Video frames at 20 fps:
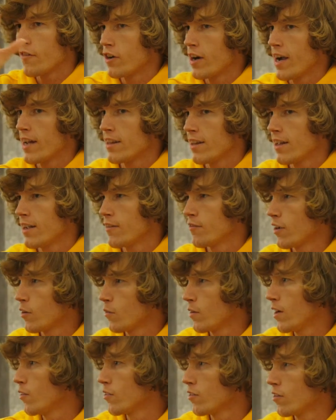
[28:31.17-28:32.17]
at in life. Like
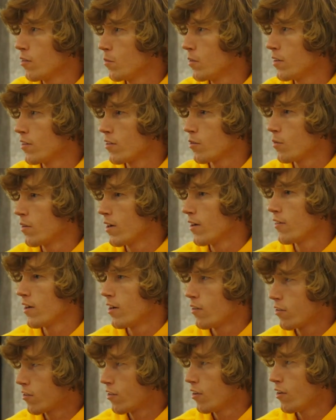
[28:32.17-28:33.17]
when I was homeless or whatever, I
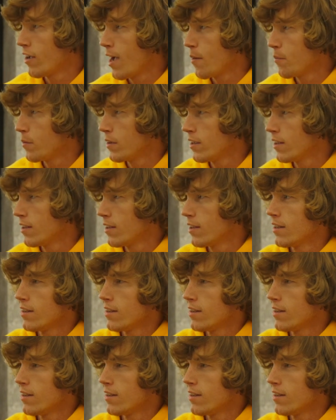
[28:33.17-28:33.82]
was still happy.